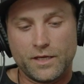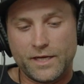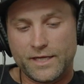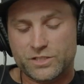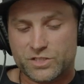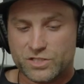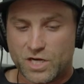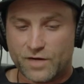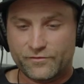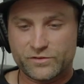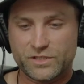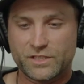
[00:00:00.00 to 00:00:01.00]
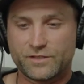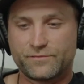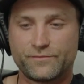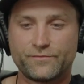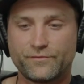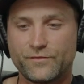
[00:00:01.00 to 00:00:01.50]
it's tough to
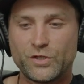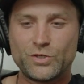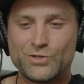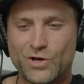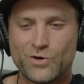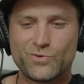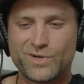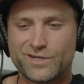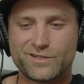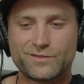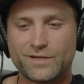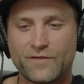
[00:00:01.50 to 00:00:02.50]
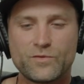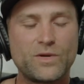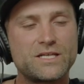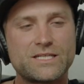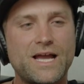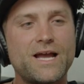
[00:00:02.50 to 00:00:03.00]
you know where
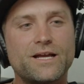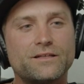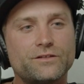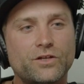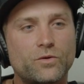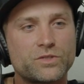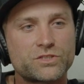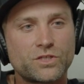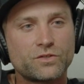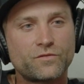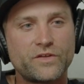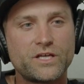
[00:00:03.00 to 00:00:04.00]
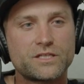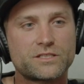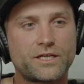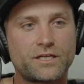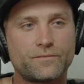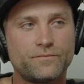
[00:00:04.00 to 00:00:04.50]
everybody's at, you know, with certain
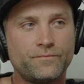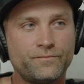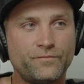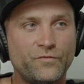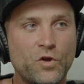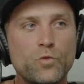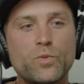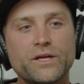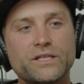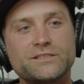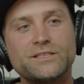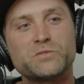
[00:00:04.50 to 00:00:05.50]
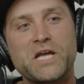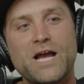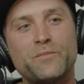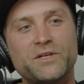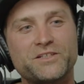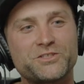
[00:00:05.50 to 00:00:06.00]
things. Like nobody seems
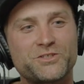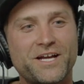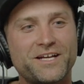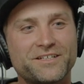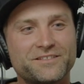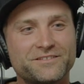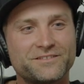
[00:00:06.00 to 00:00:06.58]
happy at the track.